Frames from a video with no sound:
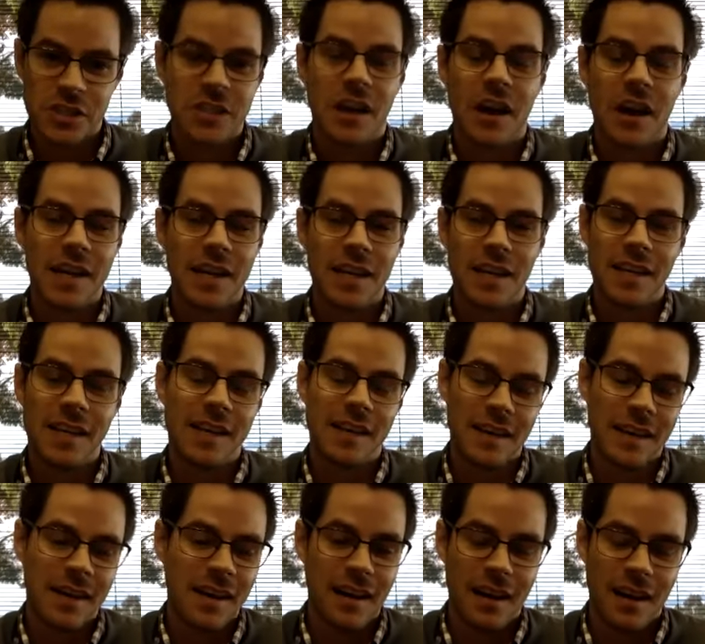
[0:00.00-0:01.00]
sign it
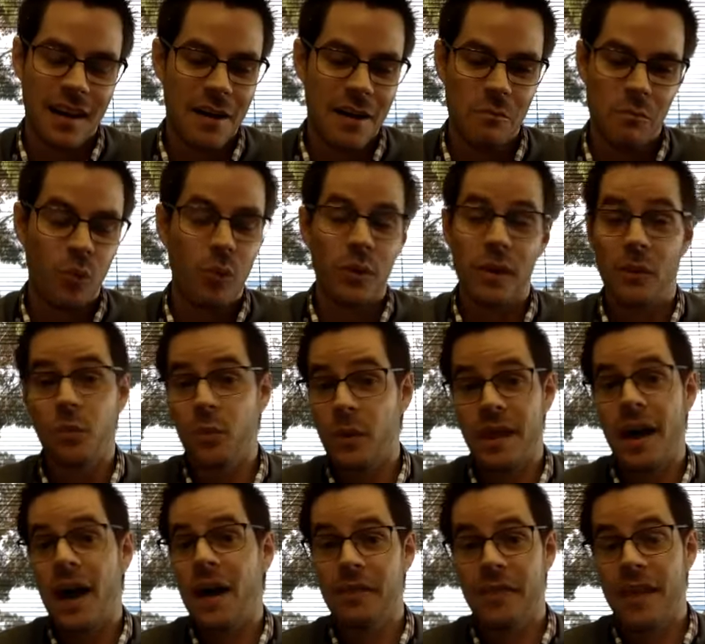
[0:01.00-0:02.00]

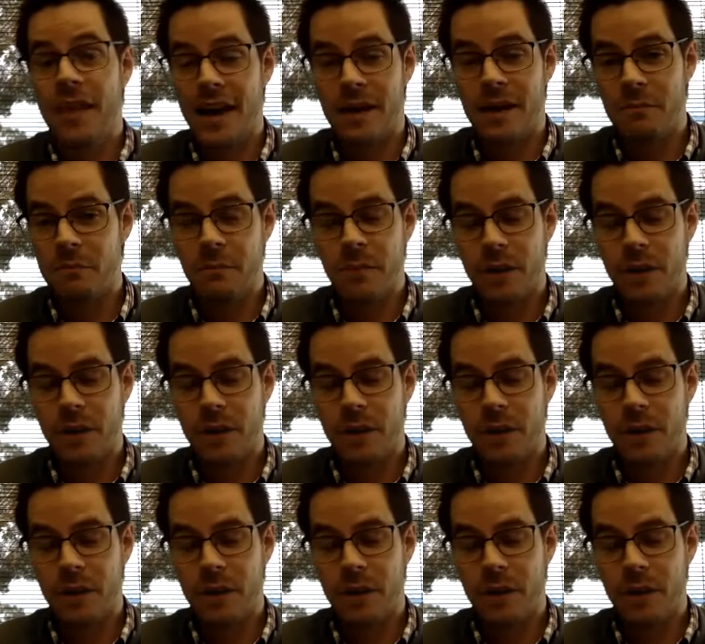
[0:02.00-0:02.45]
without that